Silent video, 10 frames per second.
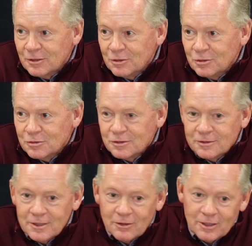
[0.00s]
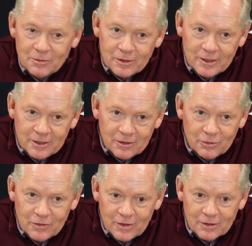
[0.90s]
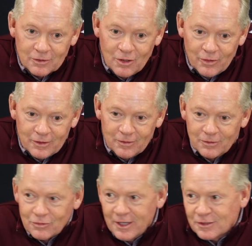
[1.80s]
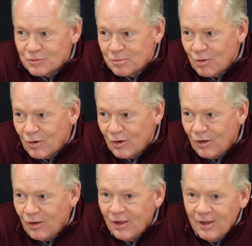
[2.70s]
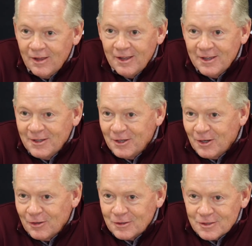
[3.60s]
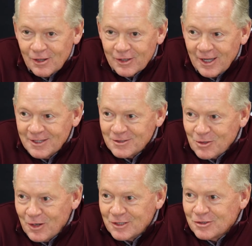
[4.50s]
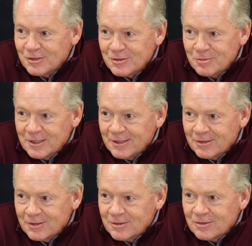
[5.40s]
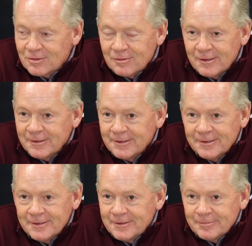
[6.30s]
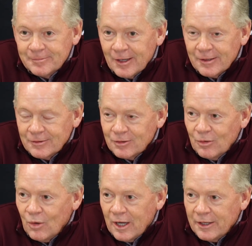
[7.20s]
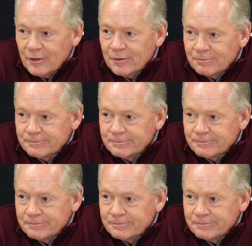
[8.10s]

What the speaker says: to lose, is there anyone here that we think will go into the transfer portal? You know, there's all kinds of questions because it's gotten so wild.